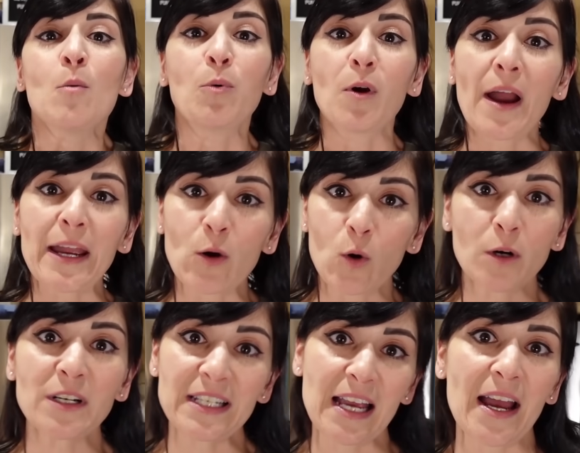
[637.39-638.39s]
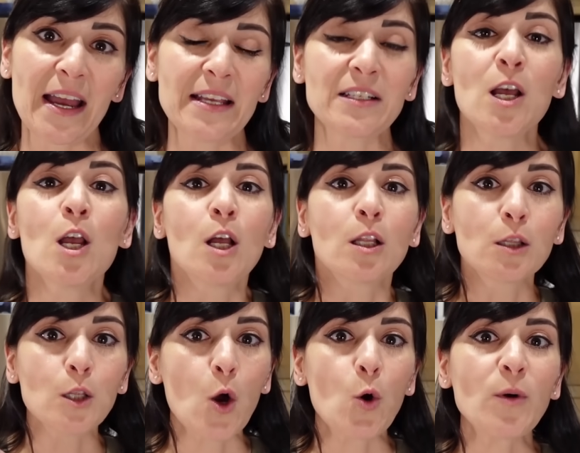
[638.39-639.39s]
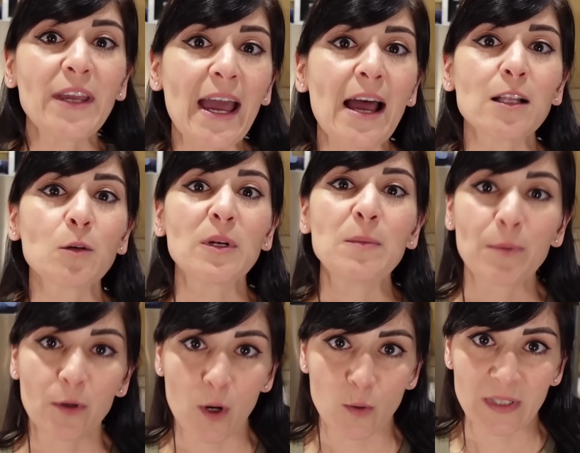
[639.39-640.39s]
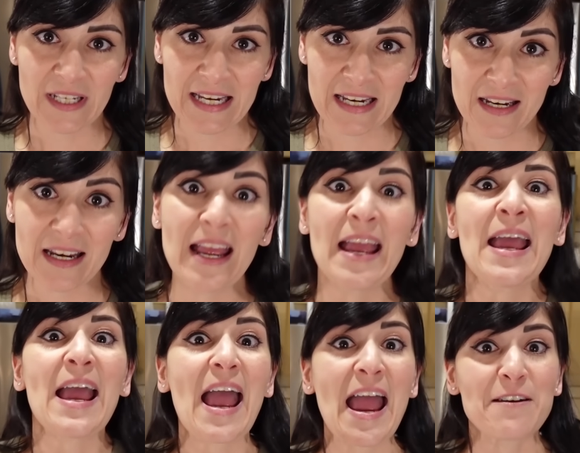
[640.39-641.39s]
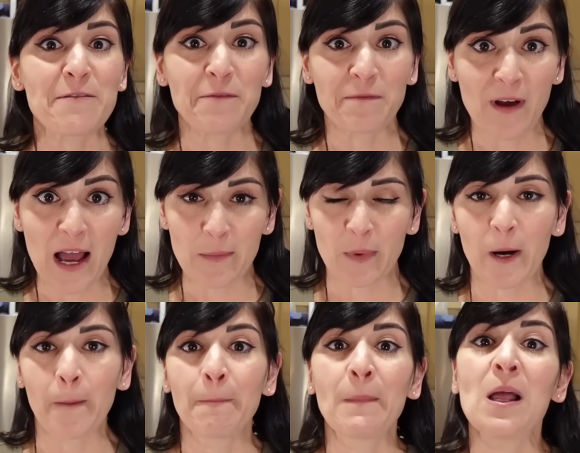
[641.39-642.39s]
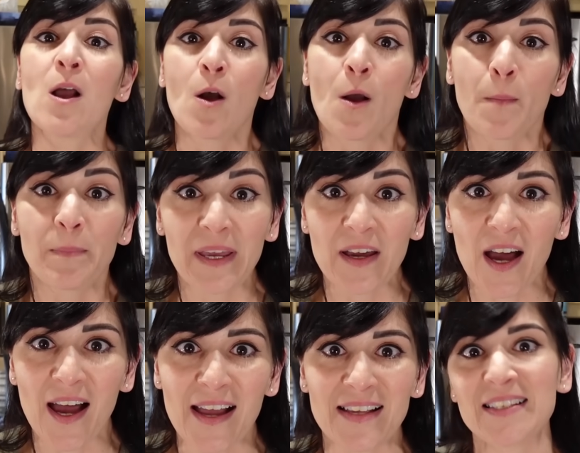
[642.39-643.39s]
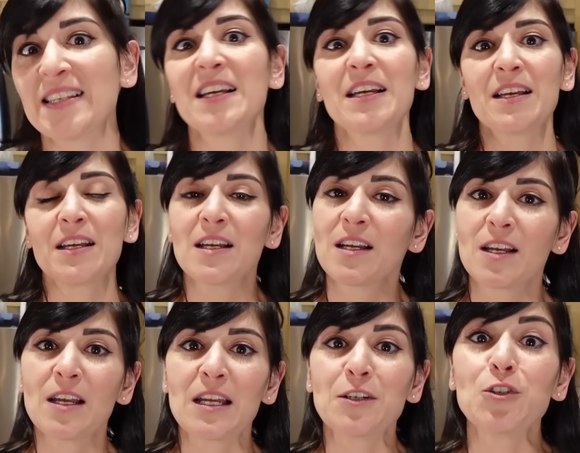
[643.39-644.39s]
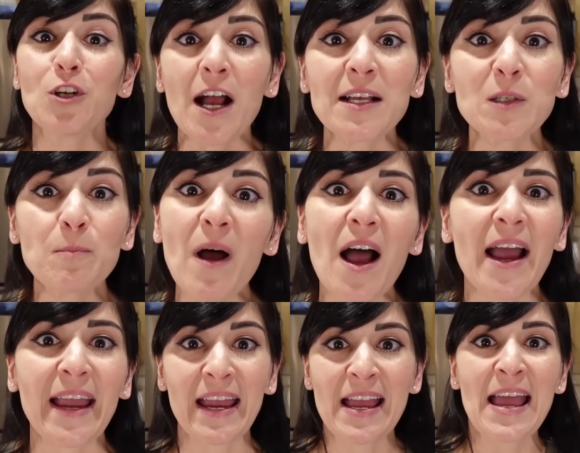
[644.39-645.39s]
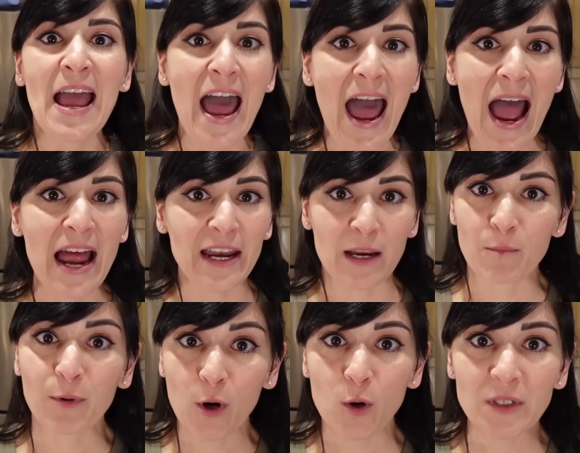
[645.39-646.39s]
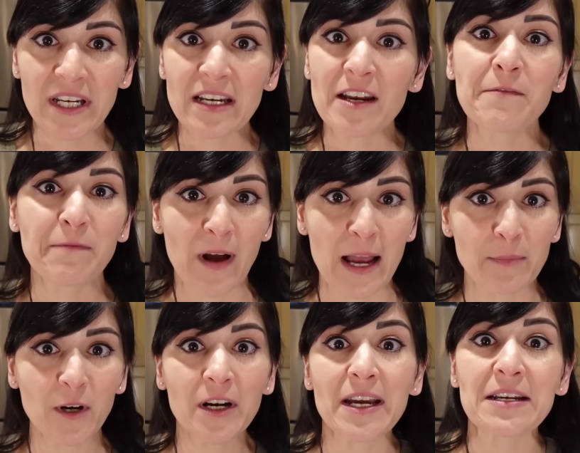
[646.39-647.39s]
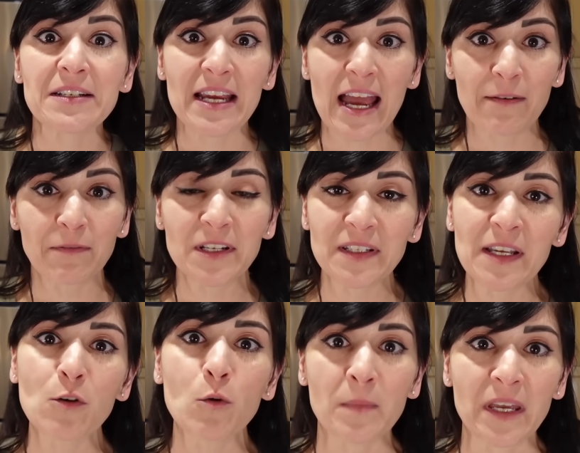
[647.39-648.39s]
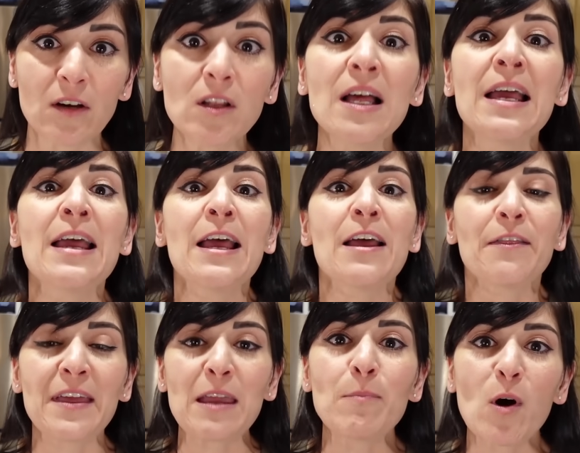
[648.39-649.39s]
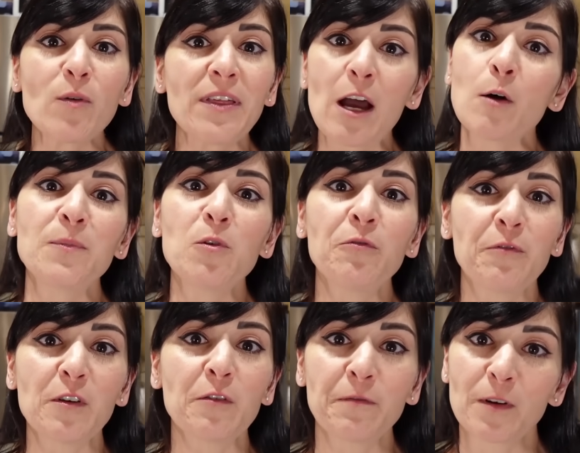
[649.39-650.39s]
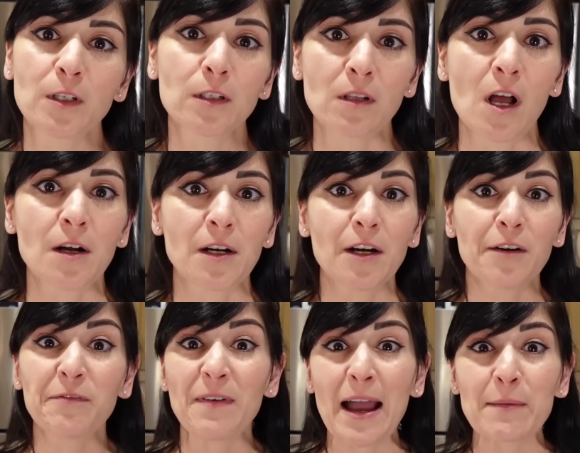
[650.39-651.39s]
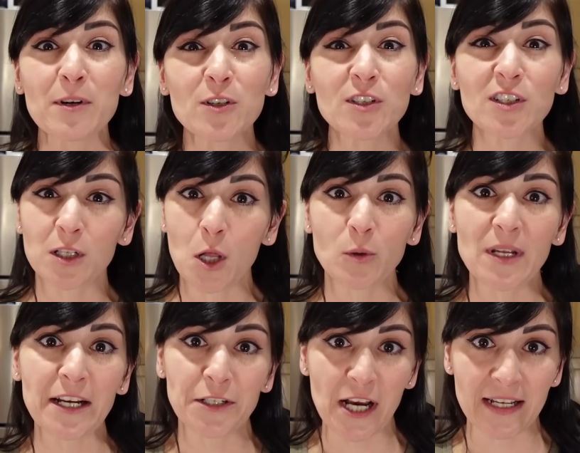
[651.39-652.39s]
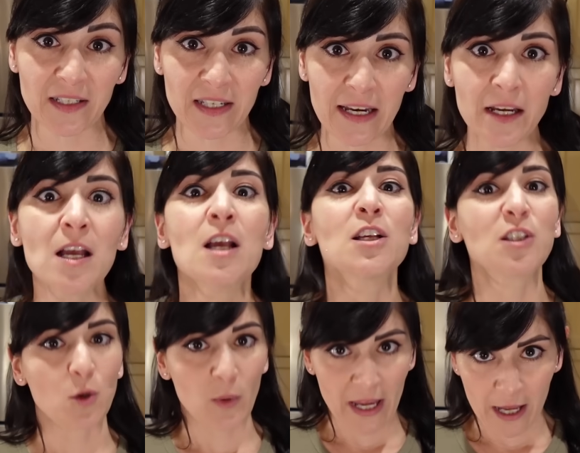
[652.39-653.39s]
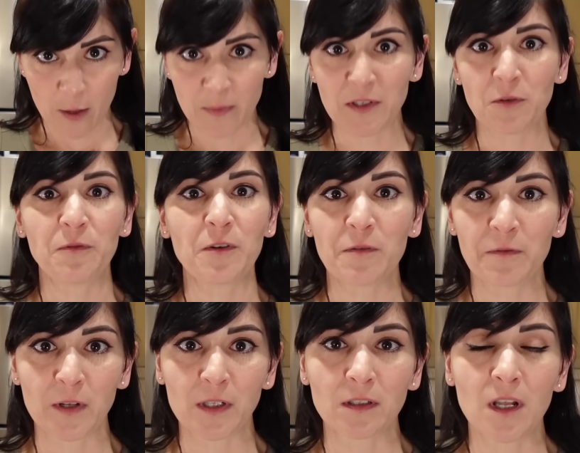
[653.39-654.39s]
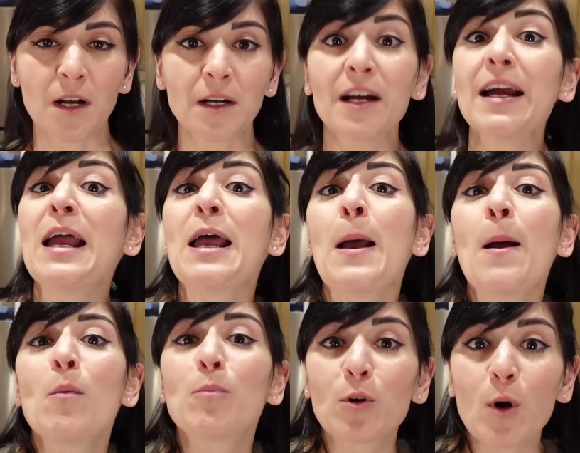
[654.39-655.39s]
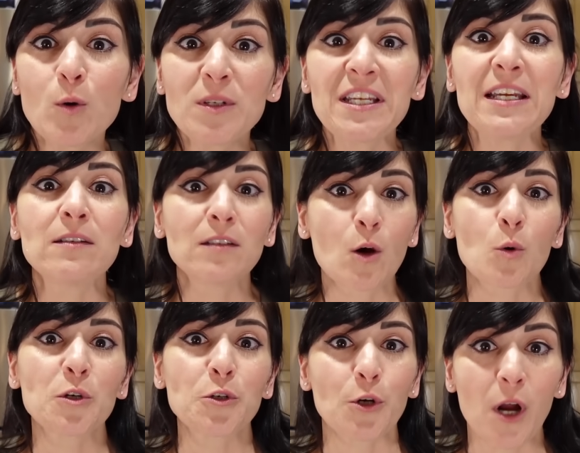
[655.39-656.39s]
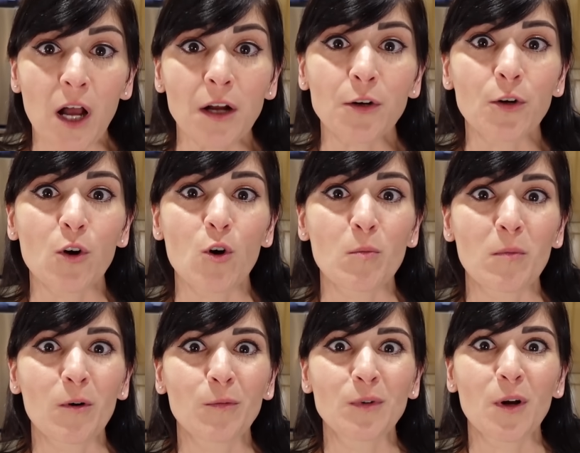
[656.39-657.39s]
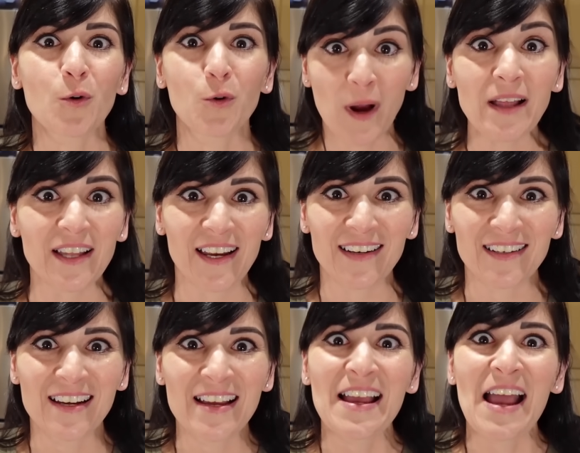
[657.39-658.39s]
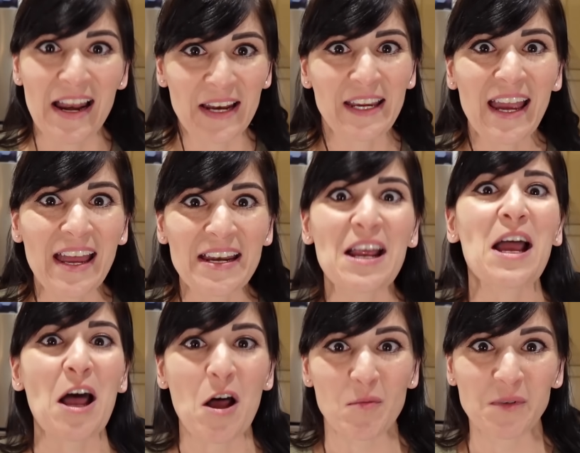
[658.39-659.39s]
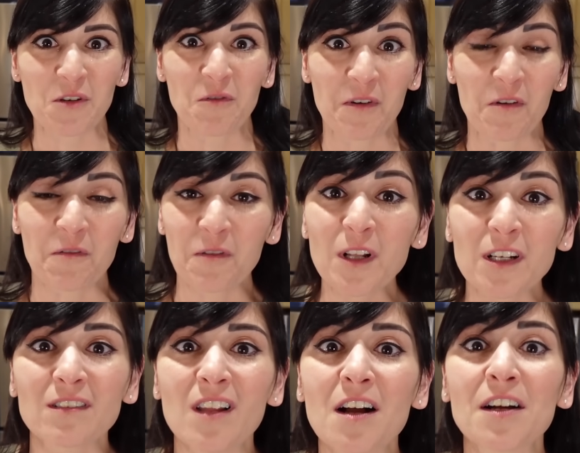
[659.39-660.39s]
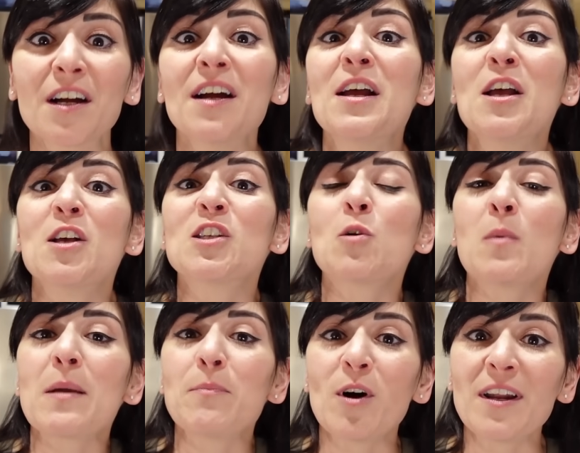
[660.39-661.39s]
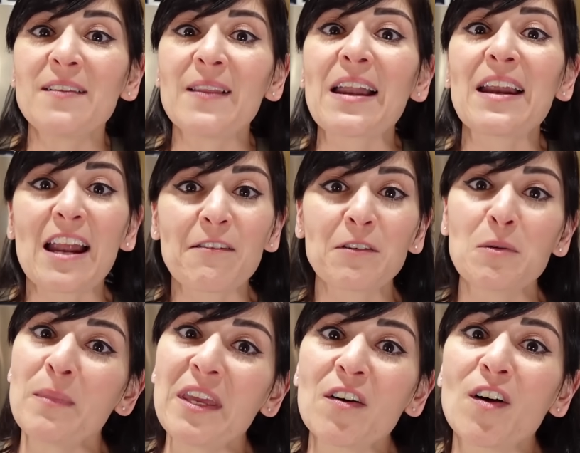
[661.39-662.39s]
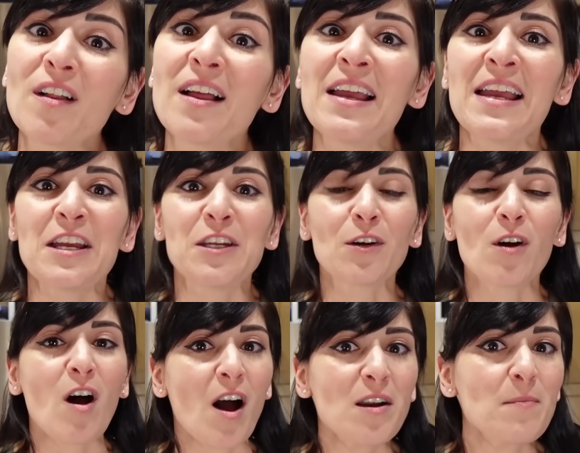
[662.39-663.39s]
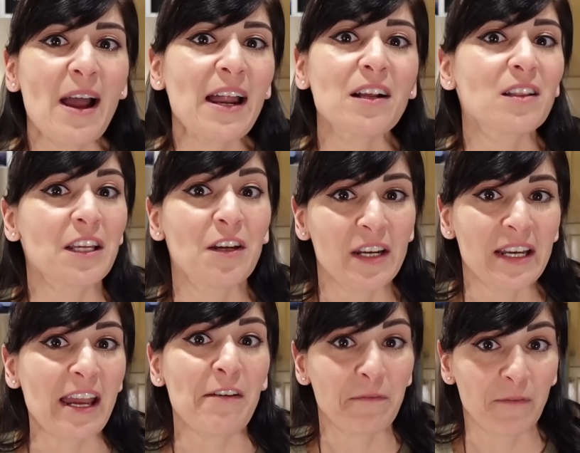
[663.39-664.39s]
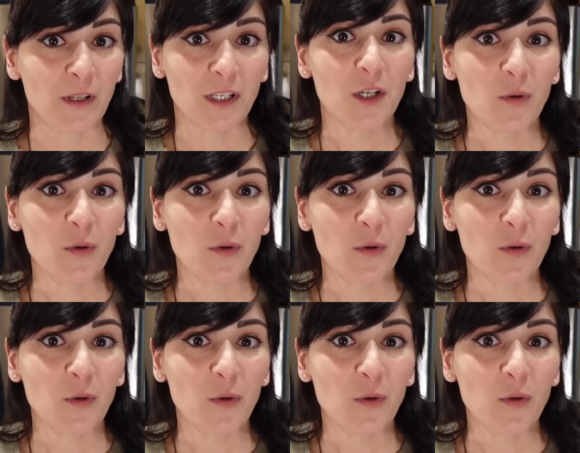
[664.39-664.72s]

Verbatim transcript: prioritize low calorie protein and fiber because just by adding protein and fiber into every single meal, they both help you feel fuller longer. Fiber's slow digesting, so it helps you feel fuller longer. Protein lowers your hunger hormone, ghrelin, and again, helps you feel fuller longer. So by putting that at every meal, you're automatically gonna get fuller